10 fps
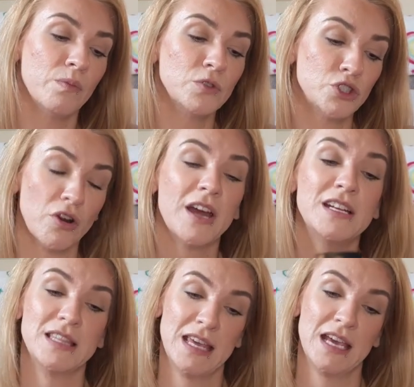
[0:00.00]

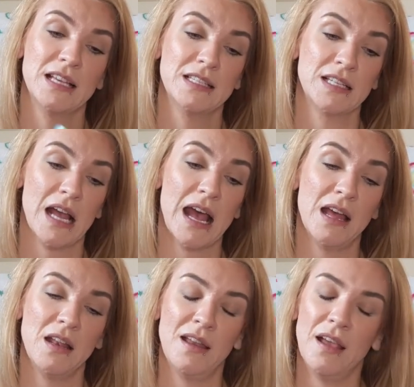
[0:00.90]
tried this
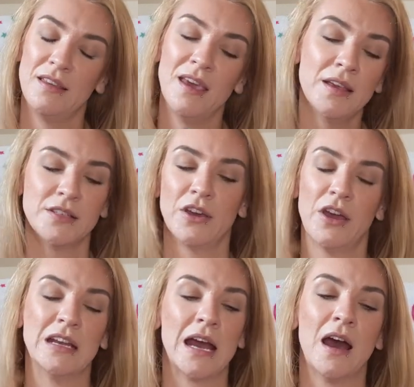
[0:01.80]
years
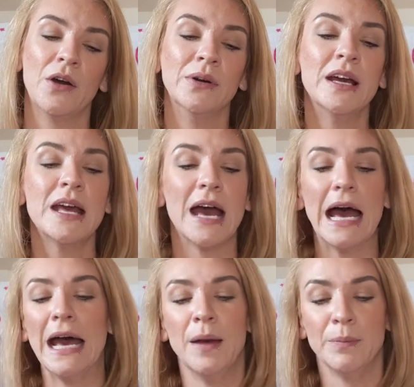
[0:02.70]
ago now
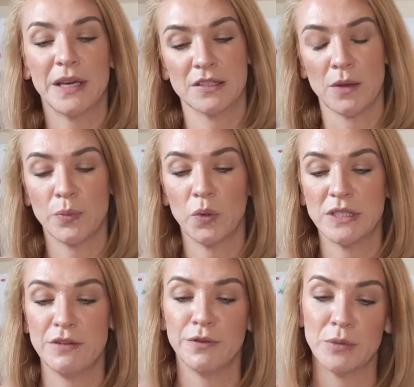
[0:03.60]
because I
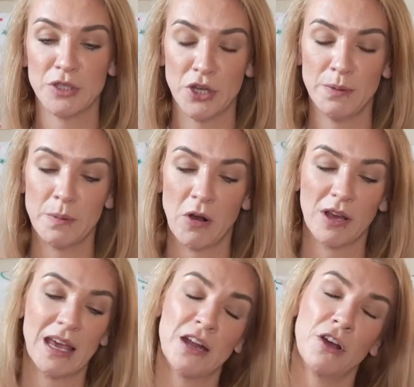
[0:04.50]
bought it from a
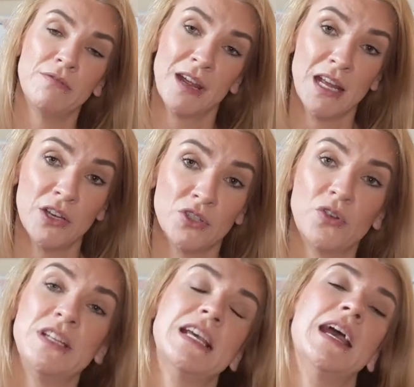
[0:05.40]
supermarket, and I really
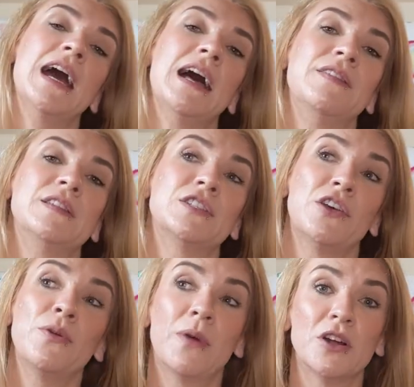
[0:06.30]
enjoyed it
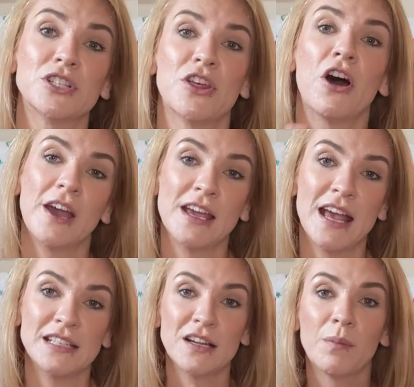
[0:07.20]
so much that I
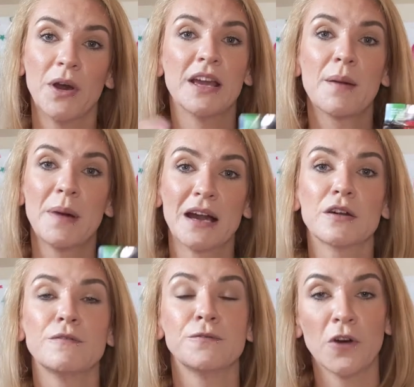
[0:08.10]
ended up buying a
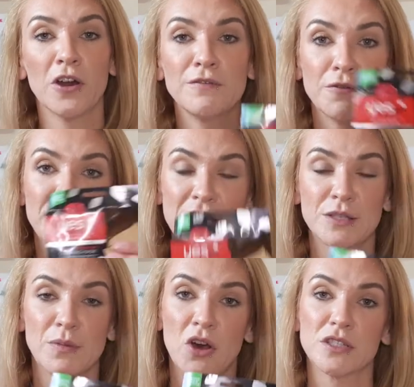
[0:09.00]
pack of 5 of
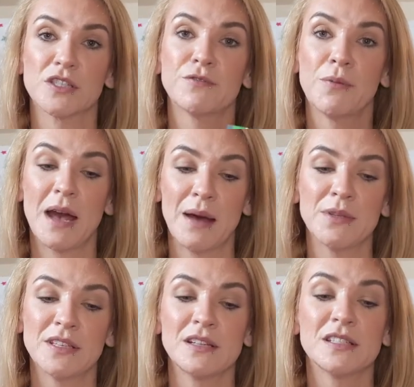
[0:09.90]
these masks from
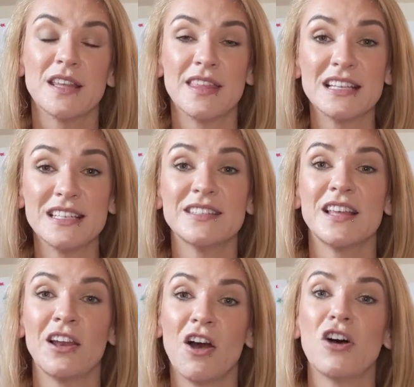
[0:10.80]
Amazon. So this is
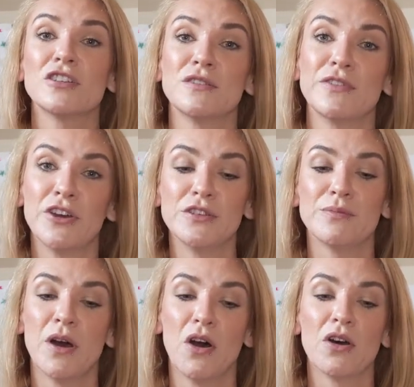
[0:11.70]
the last of those
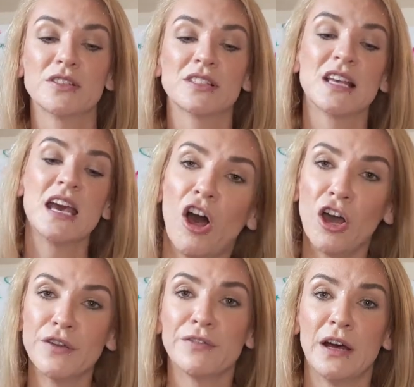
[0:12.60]
masks.
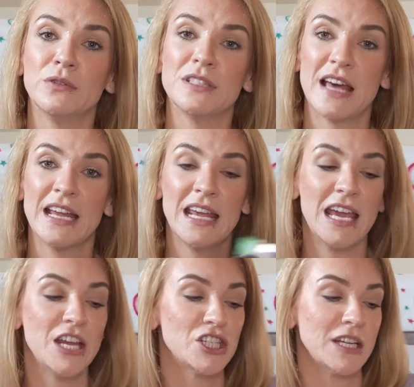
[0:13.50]
I found that in
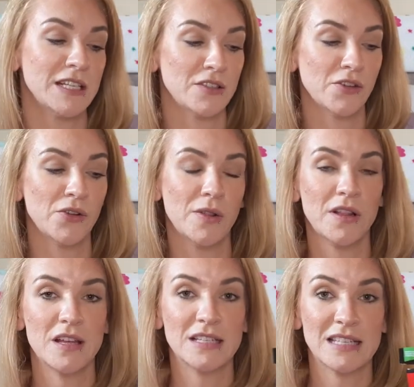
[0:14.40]
each
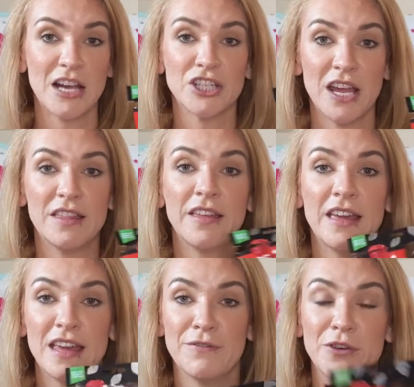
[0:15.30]
little sachet that
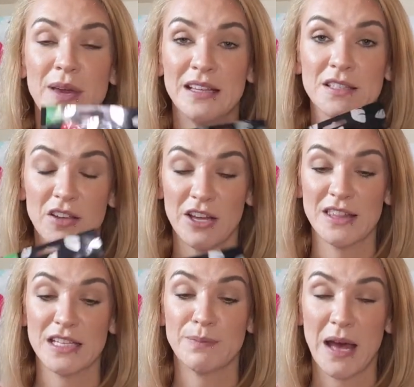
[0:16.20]
they give you
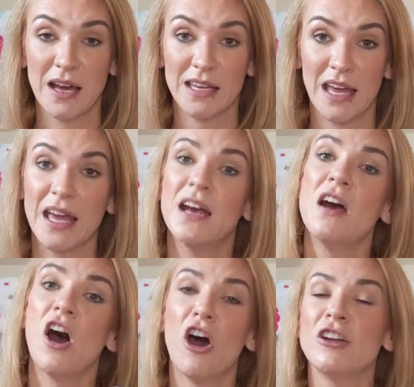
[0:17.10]
inside this packet,
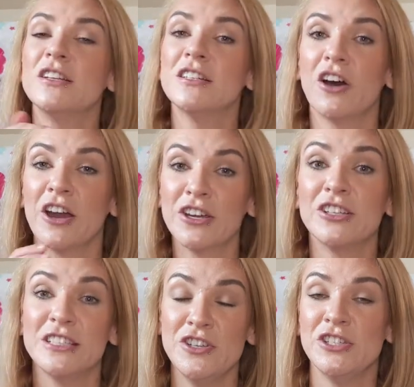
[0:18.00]
I
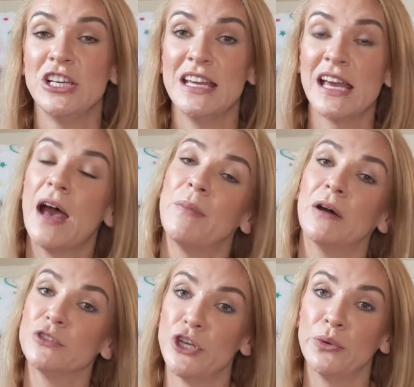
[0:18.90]
could usually get
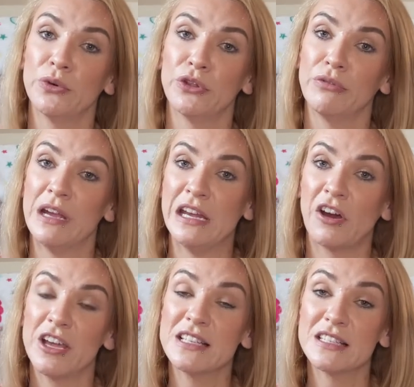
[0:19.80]
about 2 or 3
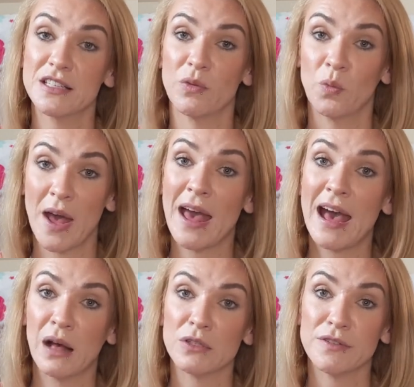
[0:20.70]
nights wear
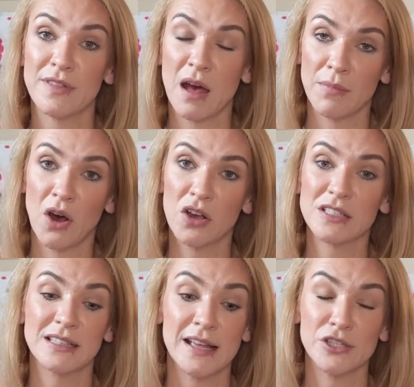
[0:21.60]
out of that
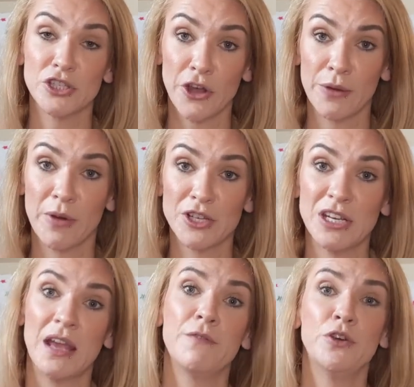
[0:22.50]
mask. There's so much
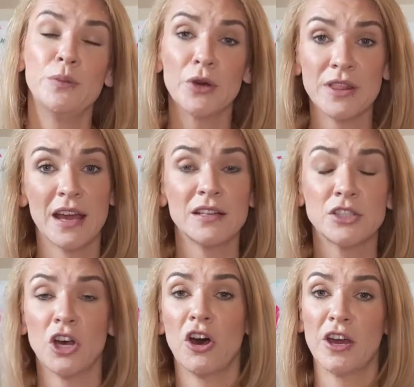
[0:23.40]
in it. If you put that
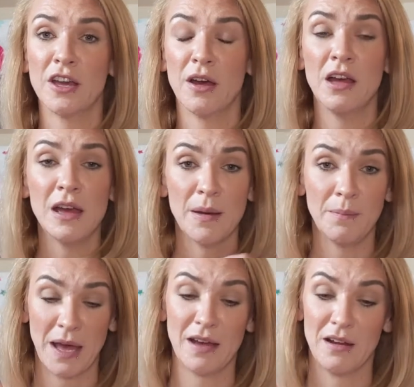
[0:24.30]
entire
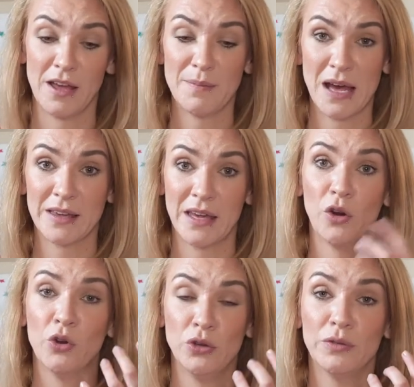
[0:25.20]
packet
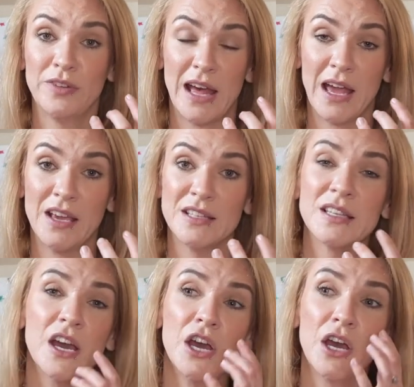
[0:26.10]
on your face,
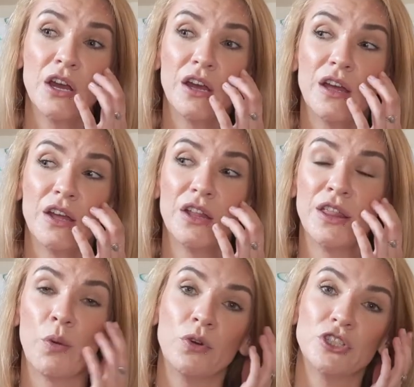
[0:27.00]

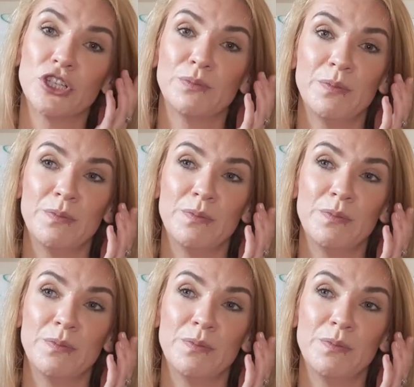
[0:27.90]
there would just